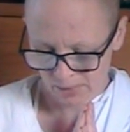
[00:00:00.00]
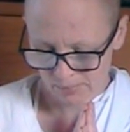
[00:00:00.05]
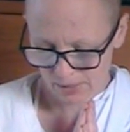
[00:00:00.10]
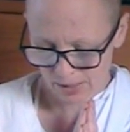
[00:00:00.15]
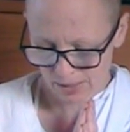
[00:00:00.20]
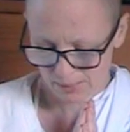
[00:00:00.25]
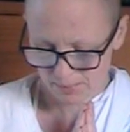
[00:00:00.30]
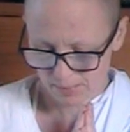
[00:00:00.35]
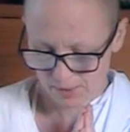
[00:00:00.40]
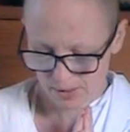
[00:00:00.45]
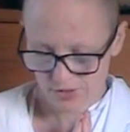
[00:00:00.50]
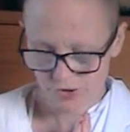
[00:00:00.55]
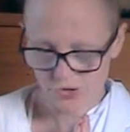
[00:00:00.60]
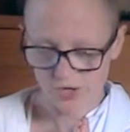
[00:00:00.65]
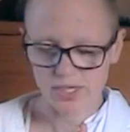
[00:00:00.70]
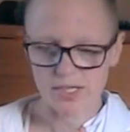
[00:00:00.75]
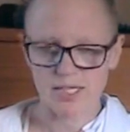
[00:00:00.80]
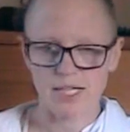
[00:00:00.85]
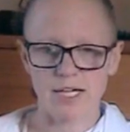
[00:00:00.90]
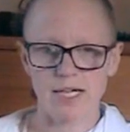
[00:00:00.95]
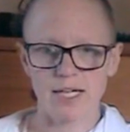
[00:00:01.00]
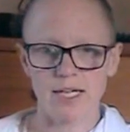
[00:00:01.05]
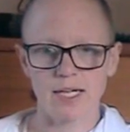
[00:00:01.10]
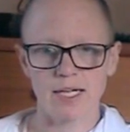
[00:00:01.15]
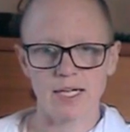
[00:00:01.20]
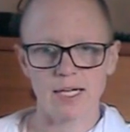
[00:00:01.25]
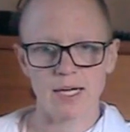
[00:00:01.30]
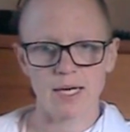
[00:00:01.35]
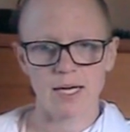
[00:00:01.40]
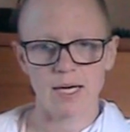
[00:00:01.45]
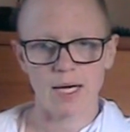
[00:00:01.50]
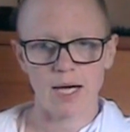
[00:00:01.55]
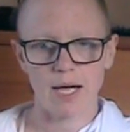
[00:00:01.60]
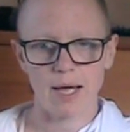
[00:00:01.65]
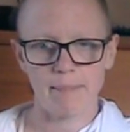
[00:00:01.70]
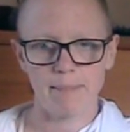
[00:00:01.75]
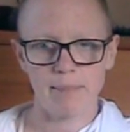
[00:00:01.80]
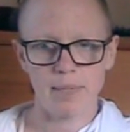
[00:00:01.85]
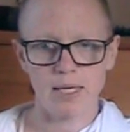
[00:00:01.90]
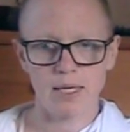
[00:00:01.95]
Papajitina
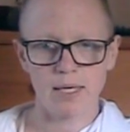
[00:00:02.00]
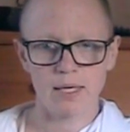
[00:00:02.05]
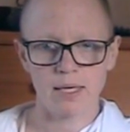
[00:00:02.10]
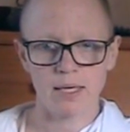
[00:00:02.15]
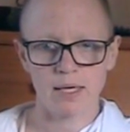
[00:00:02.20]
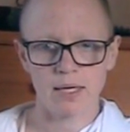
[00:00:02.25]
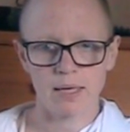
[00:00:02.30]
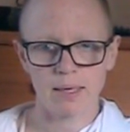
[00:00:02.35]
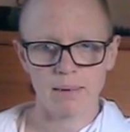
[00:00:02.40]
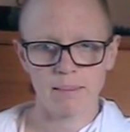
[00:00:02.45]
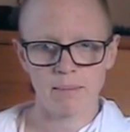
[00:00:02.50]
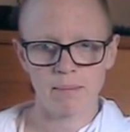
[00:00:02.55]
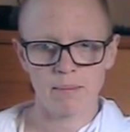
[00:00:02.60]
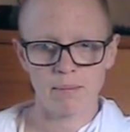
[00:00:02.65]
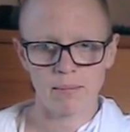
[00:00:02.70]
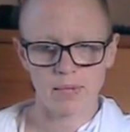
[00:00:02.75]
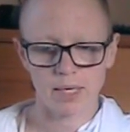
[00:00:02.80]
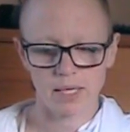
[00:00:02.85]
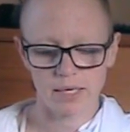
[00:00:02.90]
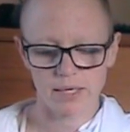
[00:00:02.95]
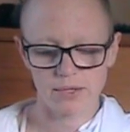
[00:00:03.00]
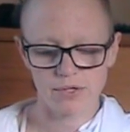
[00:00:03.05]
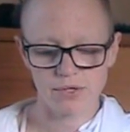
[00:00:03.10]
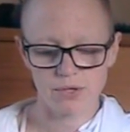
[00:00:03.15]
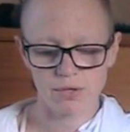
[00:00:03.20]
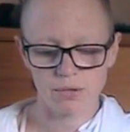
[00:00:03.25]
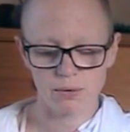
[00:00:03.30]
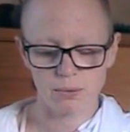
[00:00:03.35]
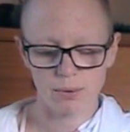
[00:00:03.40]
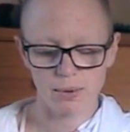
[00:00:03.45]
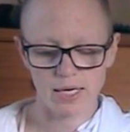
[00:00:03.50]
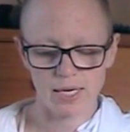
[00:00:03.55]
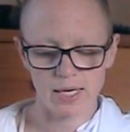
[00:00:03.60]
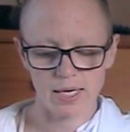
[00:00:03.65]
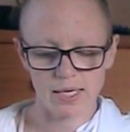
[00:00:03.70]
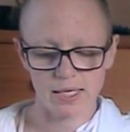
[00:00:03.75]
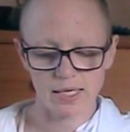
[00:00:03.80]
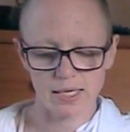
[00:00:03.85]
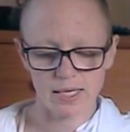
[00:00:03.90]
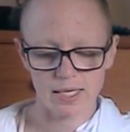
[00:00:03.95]
abinham pachawe
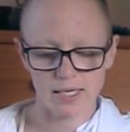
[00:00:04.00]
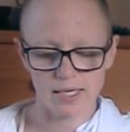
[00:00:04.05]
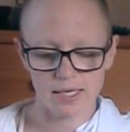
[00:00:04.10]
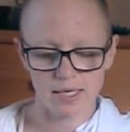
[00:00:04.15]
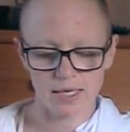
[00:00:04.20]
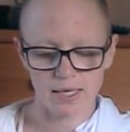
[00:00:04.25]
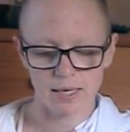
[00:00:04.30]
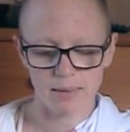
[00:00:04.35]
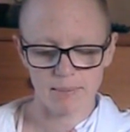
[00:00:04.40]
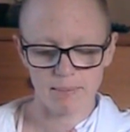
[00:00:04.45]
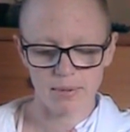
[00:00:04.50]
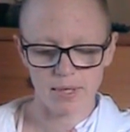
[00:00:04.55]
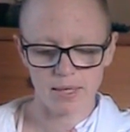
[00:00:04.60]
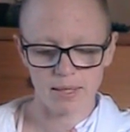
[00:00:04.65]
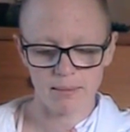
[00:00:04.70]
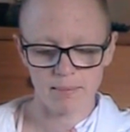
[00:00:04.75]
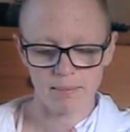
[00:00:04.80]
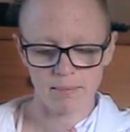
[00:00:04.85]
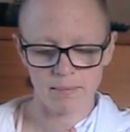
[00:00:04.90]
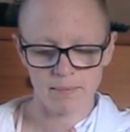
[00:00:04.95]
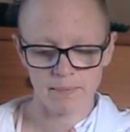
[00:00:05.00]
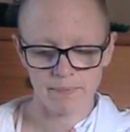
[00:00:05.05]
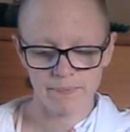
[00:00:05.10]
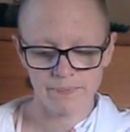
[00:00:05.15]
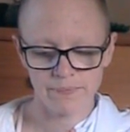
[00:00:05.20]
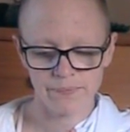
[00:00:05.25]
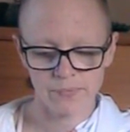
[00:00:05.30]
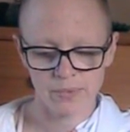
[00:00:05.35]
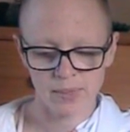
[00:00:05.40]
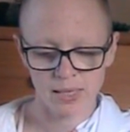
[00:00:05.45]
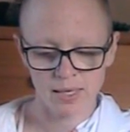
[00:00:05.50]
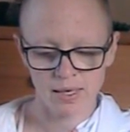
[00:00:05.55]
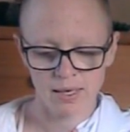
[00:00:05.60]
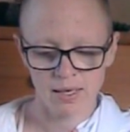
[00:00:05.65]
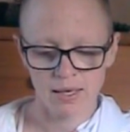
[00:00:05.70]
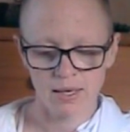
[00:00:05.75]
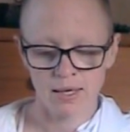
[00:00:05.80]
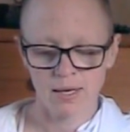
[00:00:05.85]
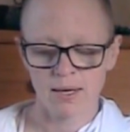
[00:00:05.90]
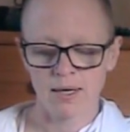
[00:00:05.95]
kitabam.
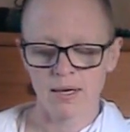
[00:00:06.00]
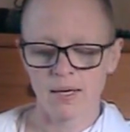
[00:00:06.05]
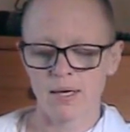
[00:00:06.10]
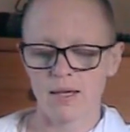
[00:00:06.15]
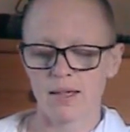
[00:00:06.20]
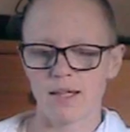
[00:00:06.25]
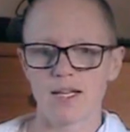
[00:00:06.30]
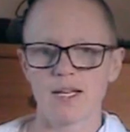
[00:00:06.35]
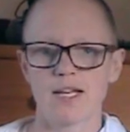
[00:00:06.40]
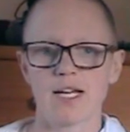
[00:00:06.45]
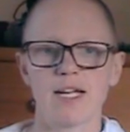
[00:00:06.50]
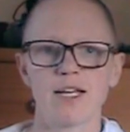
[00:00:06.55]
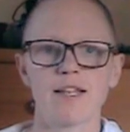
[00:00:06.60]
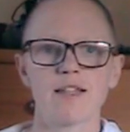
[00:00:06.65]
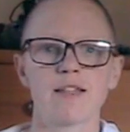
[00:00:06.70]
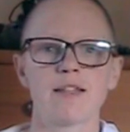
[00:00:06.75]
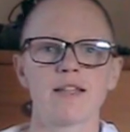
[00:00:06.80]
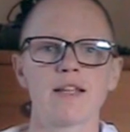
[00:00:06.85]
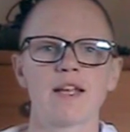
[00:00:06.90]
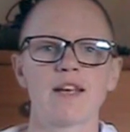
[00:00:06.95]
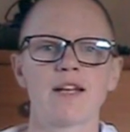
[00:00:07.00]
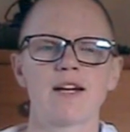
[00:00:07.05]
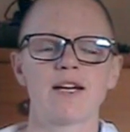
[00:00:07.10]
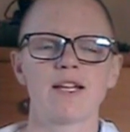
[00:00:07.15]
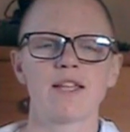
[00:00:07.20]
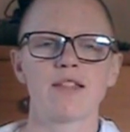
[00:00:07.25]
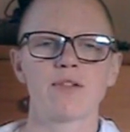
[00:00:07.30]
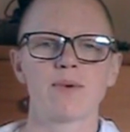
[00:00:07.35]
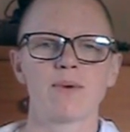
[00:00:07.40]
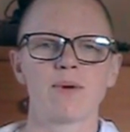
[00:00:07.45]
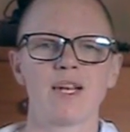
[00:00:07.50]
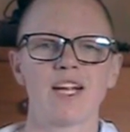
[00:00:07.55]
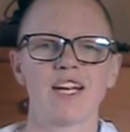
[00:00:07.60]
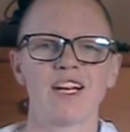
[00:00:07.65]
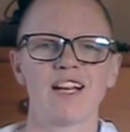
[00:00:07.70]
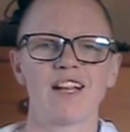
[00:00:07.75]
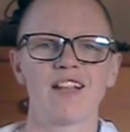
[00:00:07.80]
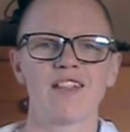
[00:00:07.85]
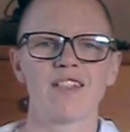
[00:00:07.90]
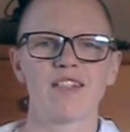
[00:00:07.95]
The days and the nights are
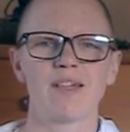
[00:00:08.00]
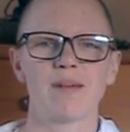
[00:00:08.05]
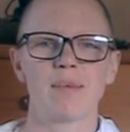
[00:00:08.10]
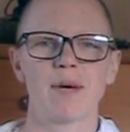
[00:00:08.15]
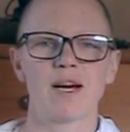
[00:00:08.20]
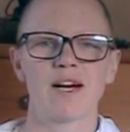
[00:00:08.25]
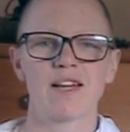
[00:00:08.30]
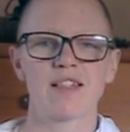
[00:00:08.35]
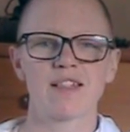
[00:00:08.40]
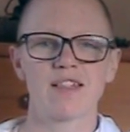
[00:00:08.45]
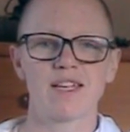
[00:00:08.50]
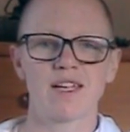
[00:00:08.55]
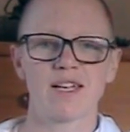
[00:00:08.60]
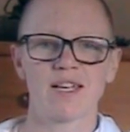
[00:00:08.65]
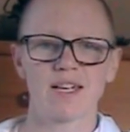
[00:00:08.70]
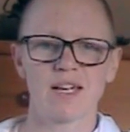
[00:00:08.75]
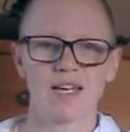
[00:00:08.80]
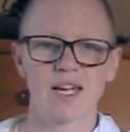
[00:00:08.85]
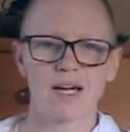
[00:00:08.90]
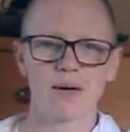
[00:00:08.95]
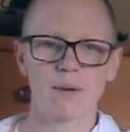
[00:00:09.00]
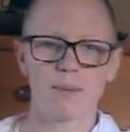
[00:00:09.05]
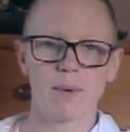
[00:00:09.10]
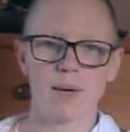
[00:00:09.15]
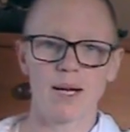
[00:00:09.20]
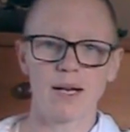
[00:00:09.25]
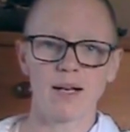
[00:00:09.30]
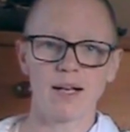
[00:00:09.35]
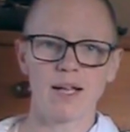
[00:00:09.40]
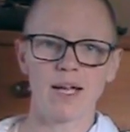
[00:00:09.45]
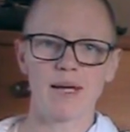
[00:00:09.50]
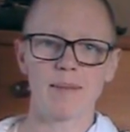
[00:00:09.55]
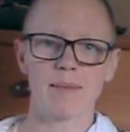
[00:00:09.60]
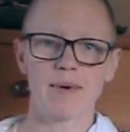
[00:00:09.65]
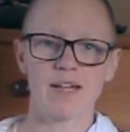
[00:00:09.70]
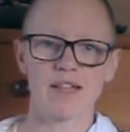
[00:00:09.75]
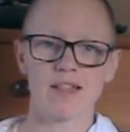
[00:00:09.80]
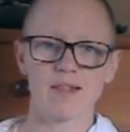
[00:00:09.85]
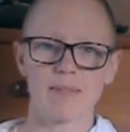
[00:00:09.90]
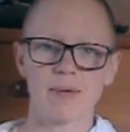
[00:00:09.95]
relentlessly passing. How well am
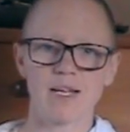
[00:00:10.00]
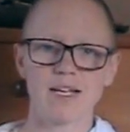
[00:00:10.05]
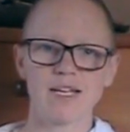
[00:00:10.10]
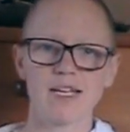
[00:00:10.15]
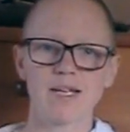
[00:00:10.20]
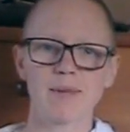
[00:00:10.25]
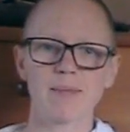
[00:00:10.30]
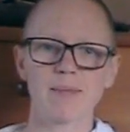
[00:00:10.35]
I spending